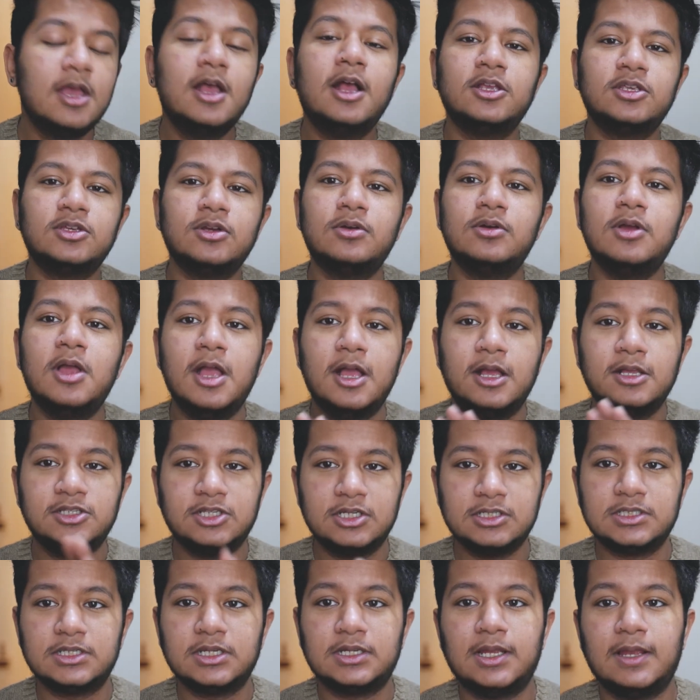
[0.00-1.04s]
So,
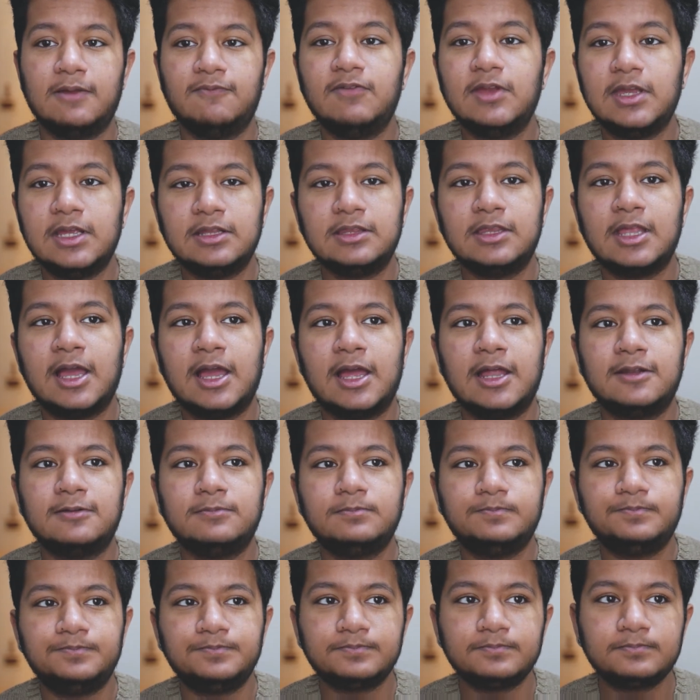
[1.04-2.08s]
just to caveat that
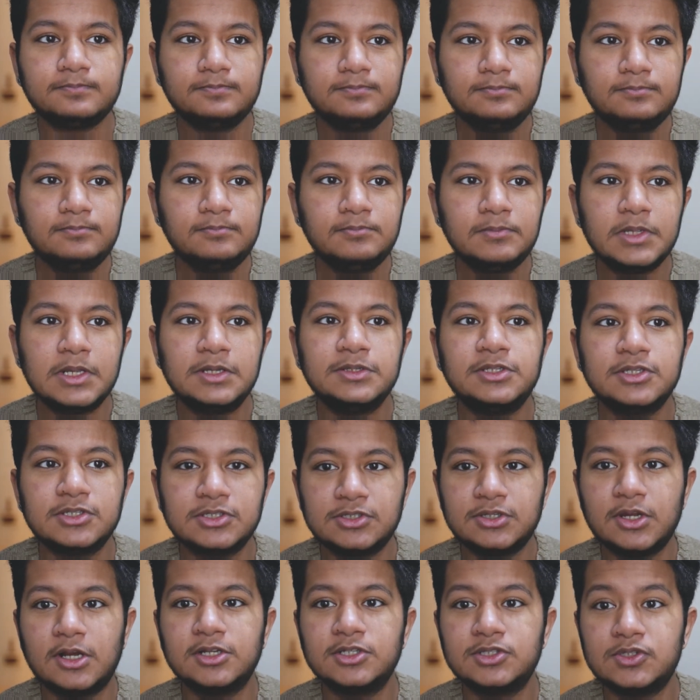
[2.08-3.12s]

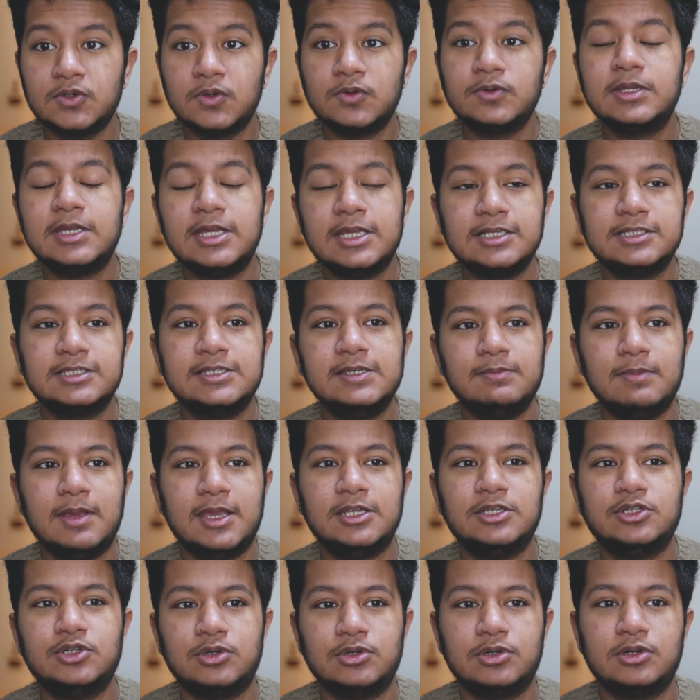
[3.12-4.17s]
testosterone is the
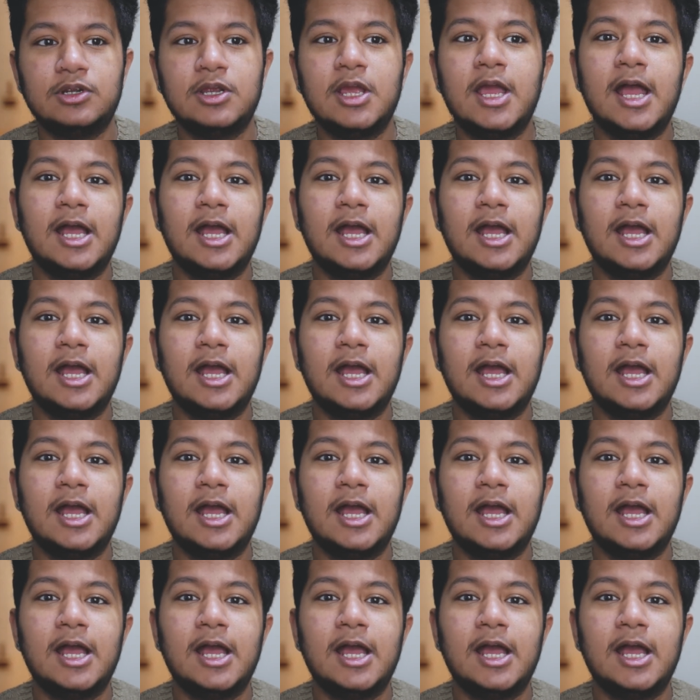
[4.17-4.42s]
major